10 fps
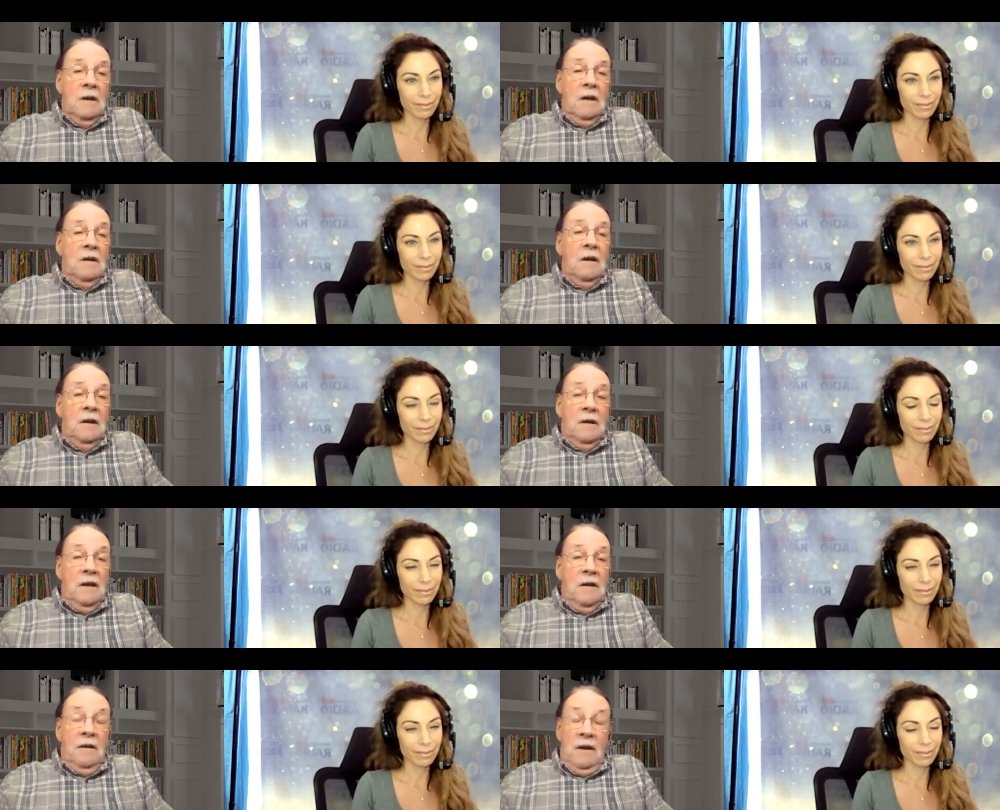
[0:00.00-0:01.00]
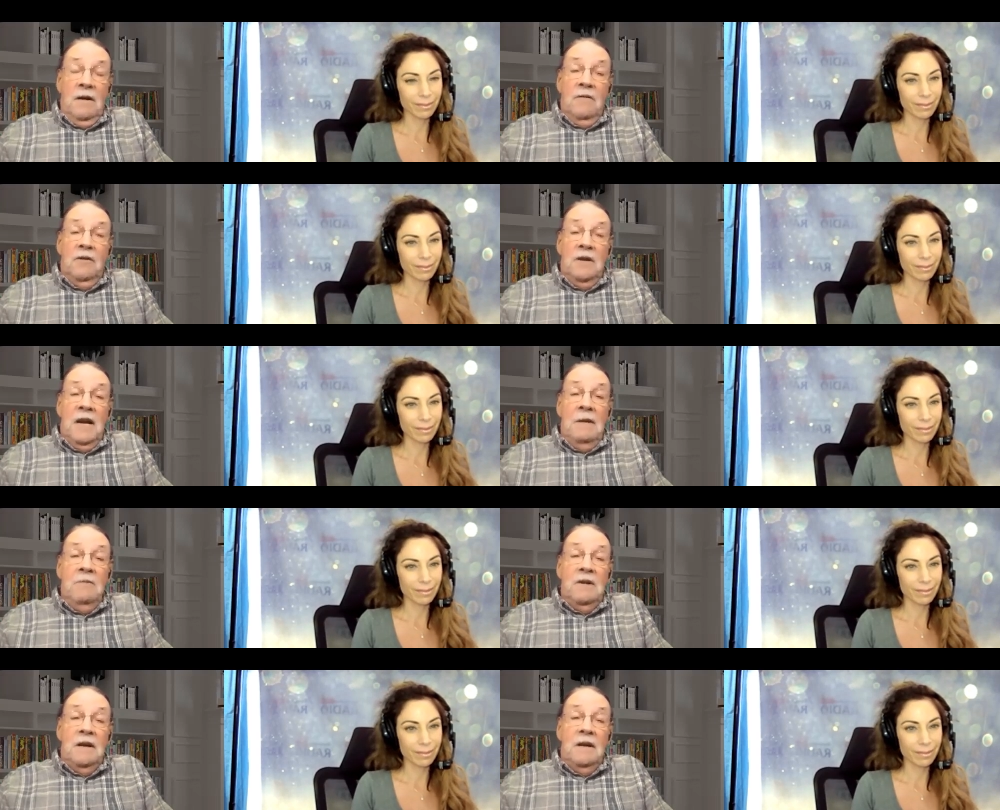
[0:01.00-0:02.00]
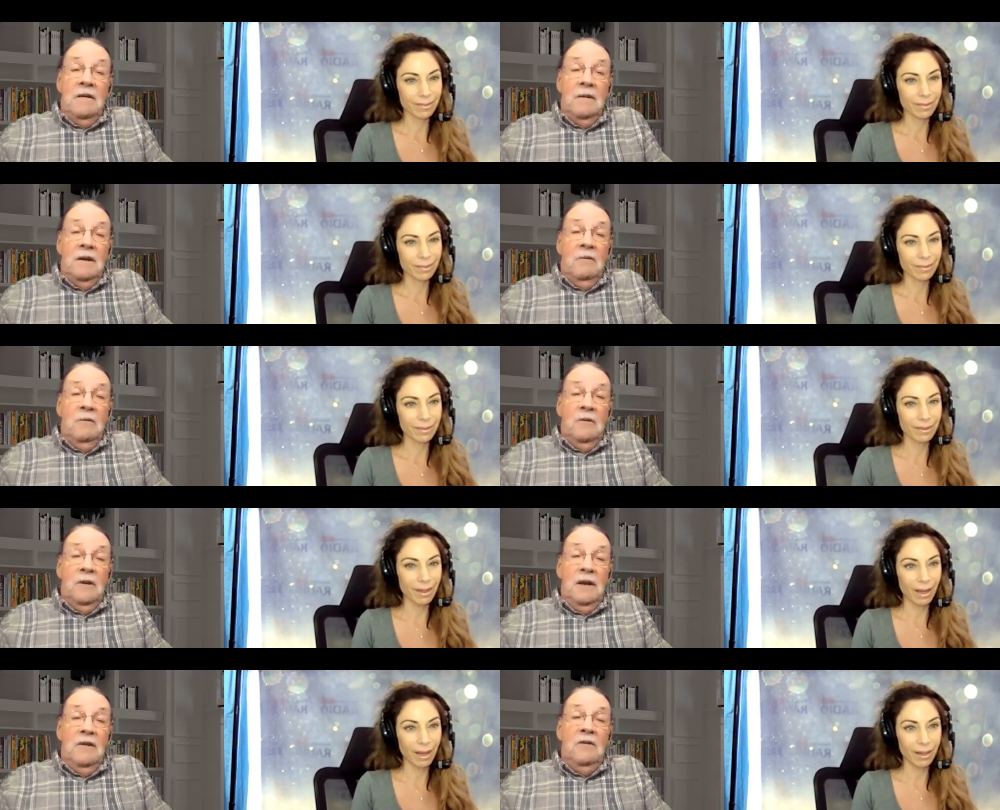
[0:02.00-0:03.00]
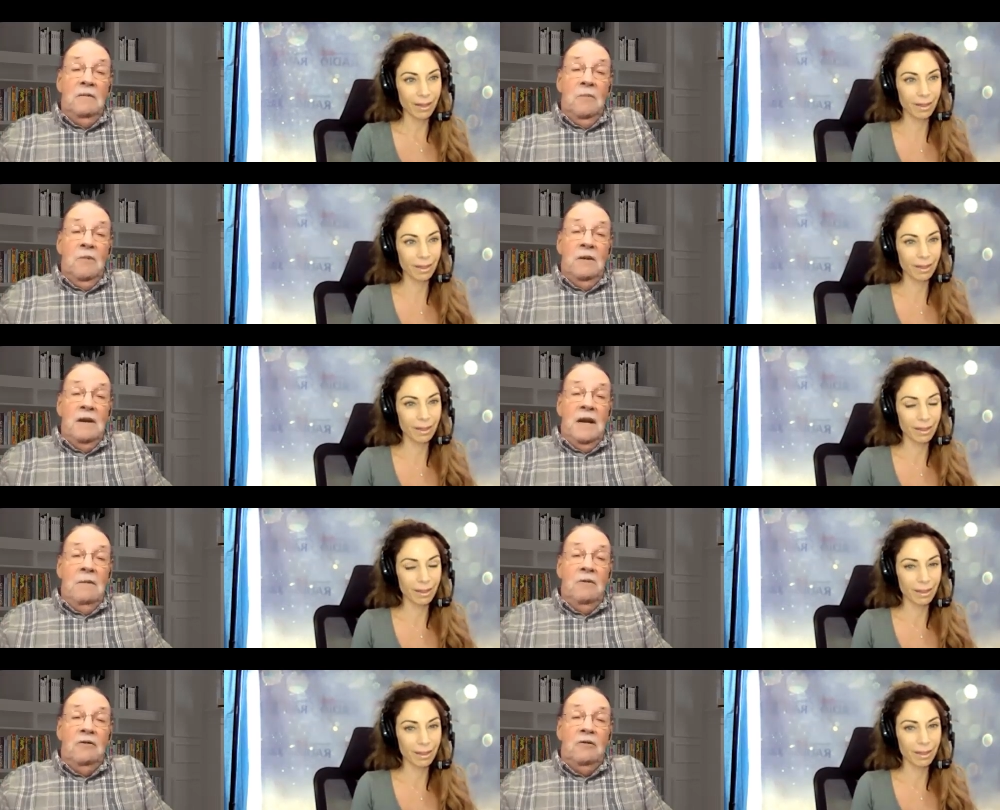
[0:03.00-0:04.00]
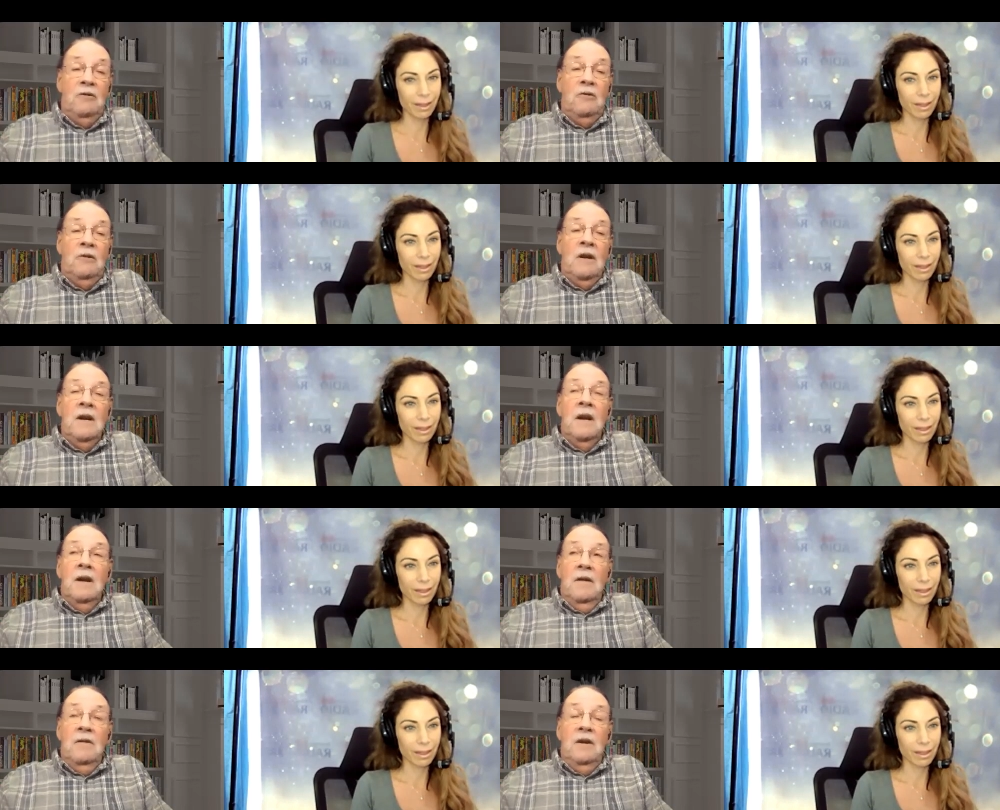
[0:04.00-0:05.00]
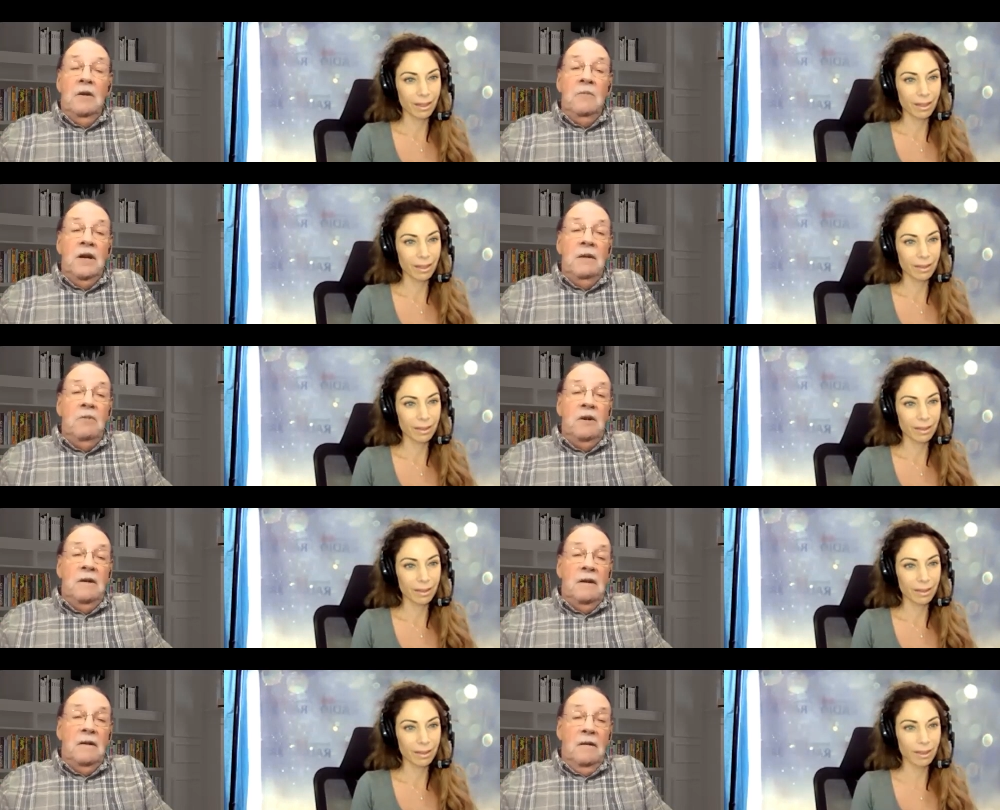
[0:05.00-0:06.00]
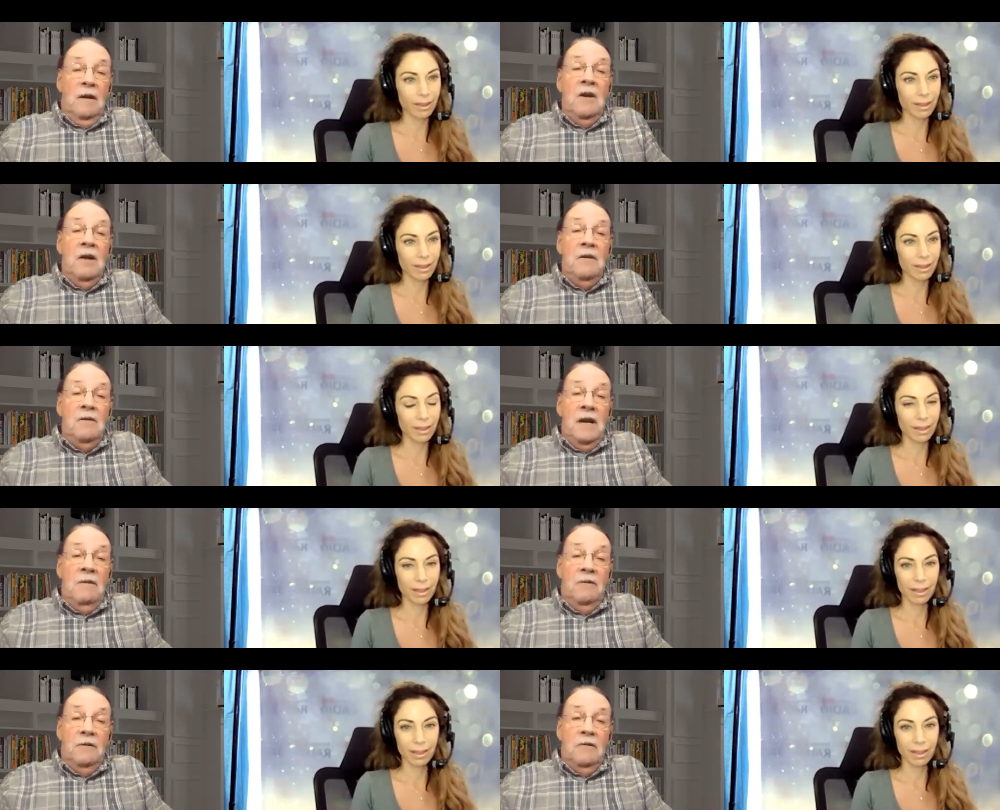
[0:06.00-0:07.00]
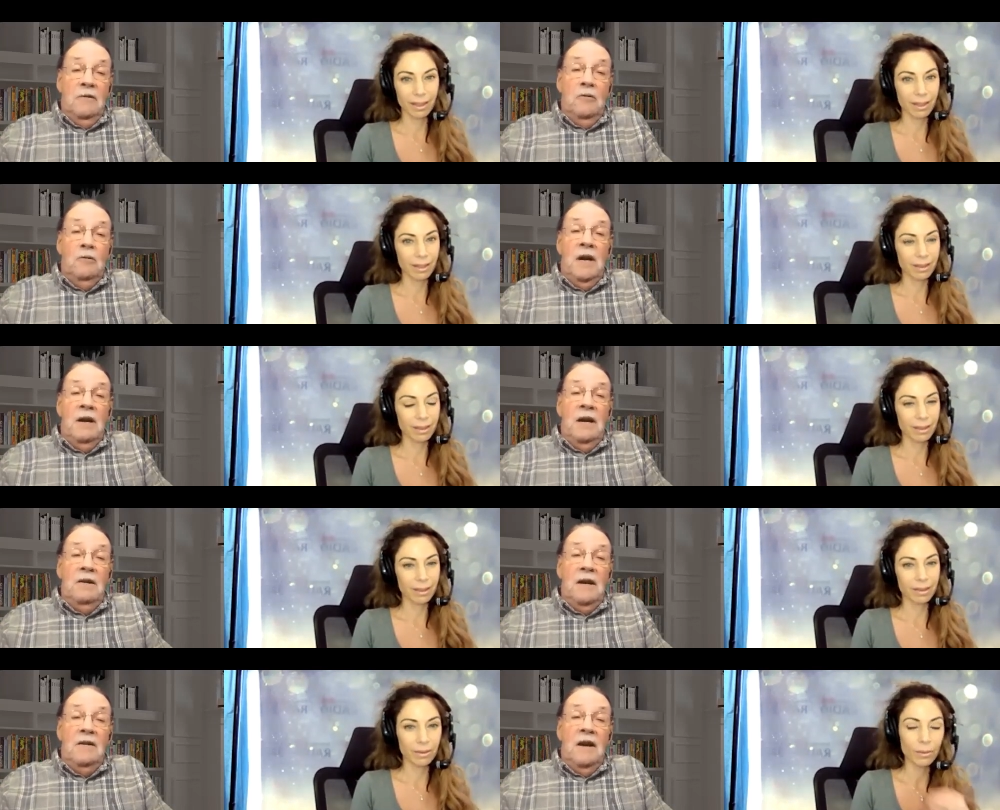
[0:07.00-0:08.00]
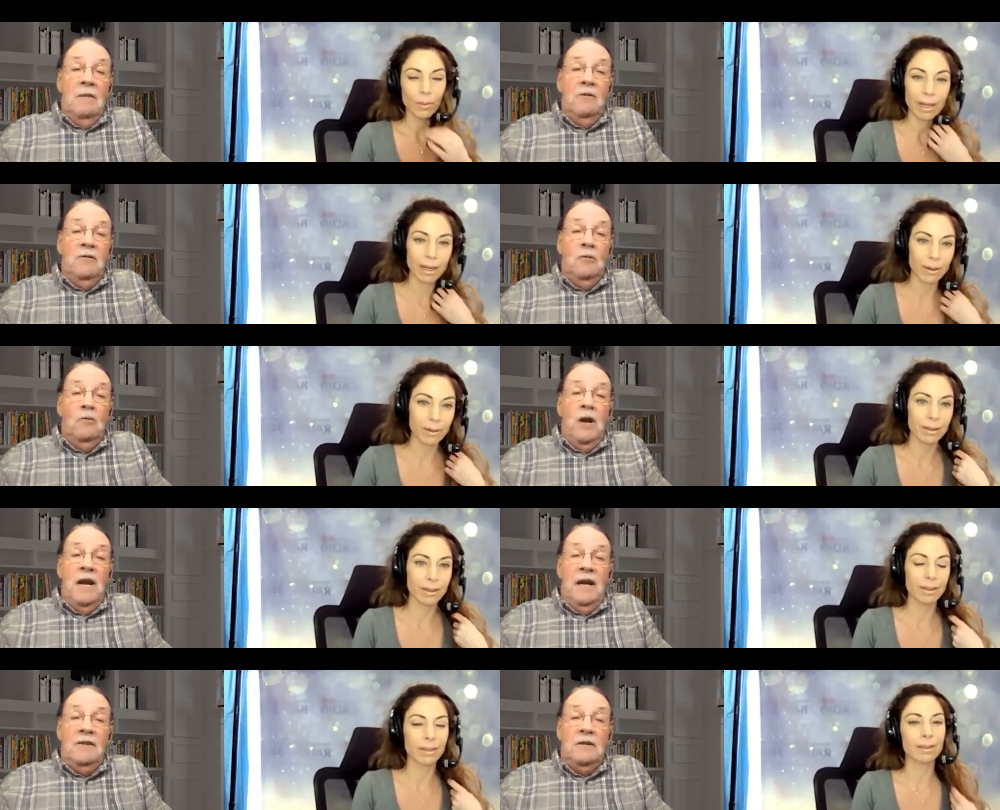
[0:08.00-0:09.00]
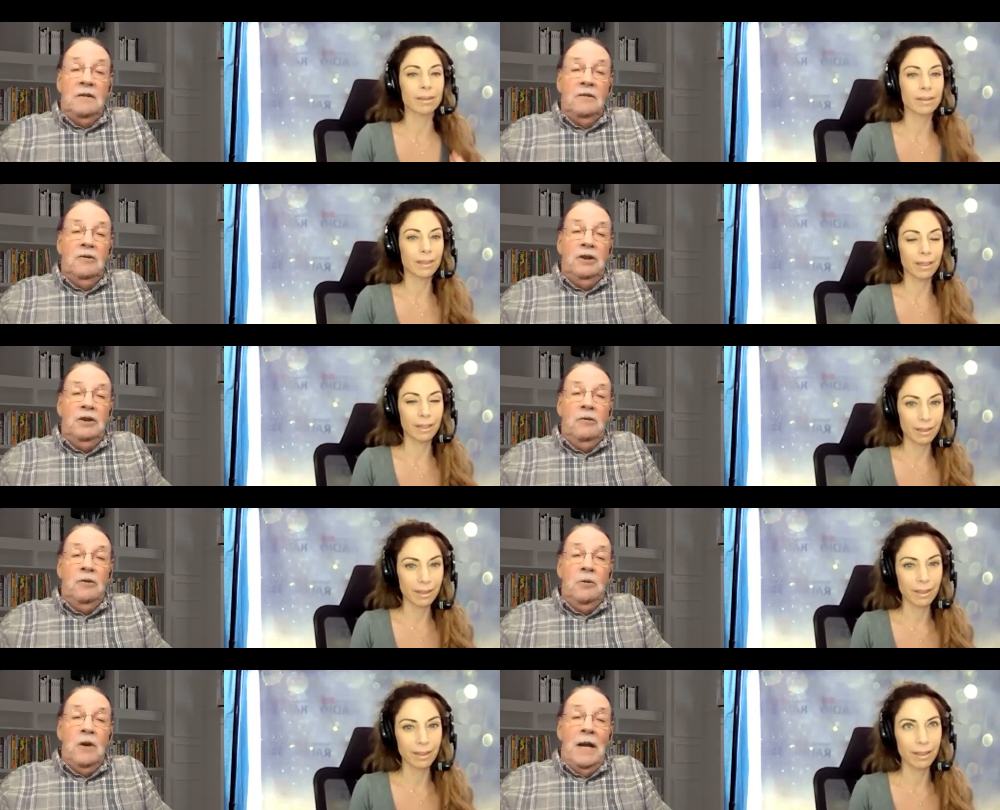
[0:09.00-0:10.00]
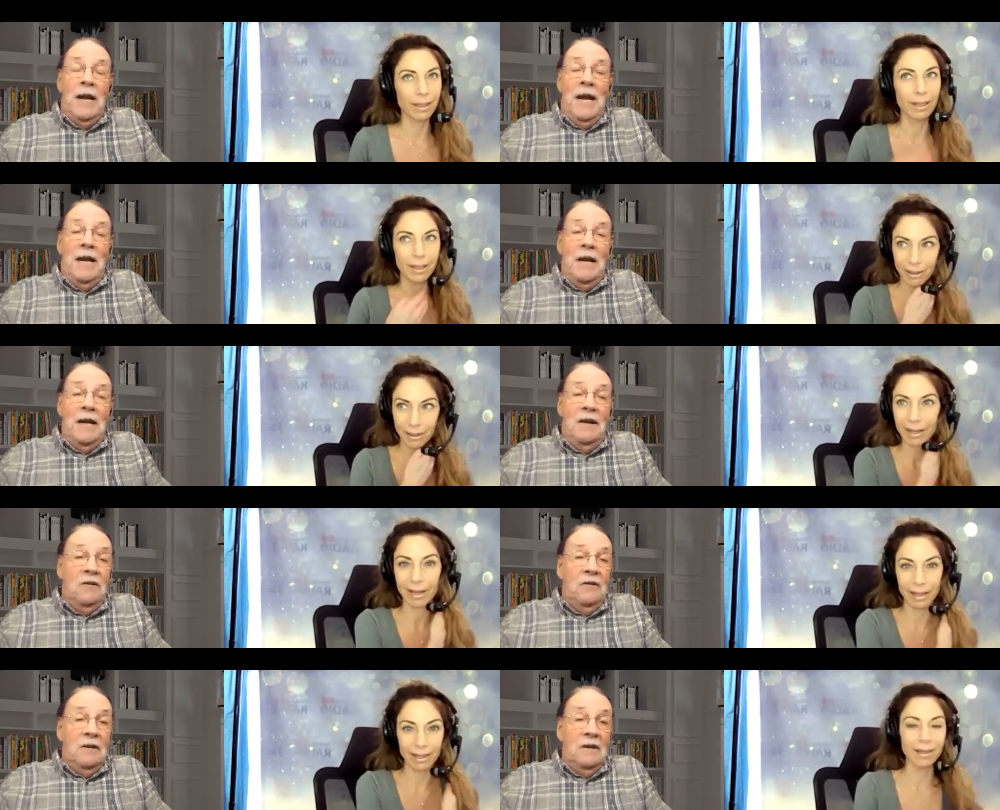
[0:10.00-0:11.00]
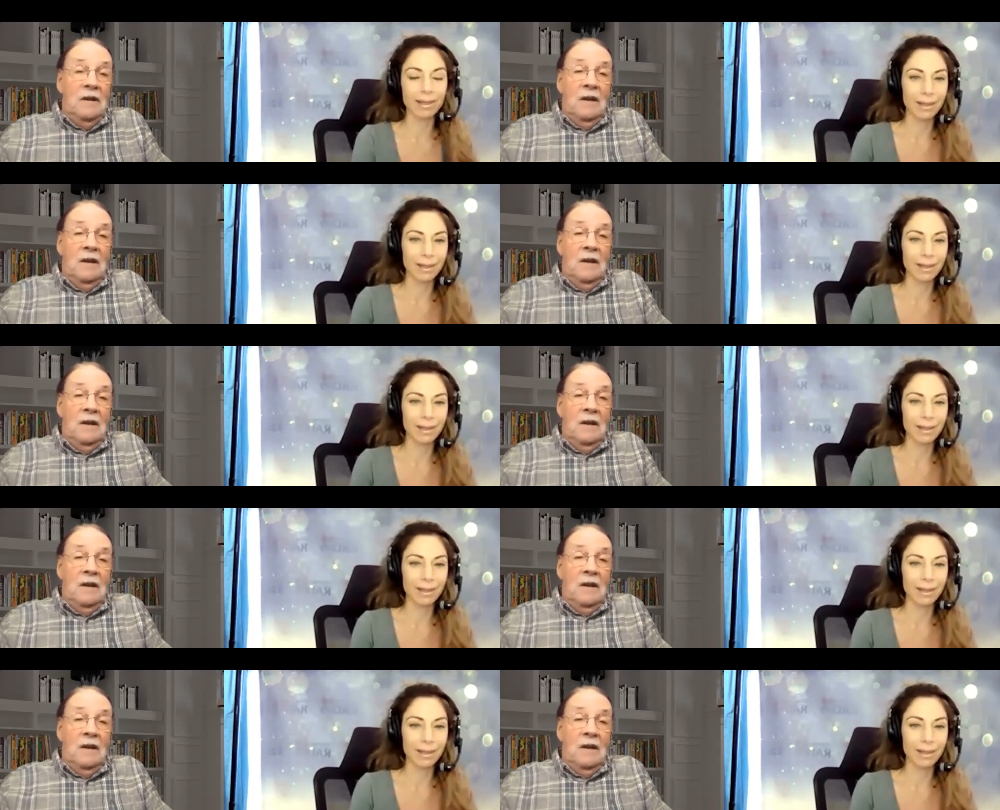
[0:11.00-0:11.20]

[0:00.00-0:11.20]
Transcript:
Speaker 1: uh, again, here's the namesake. It was yeah. his name was DME, but the, the, another name for Goulet at that time was Goulais, G O U L A I. Okay.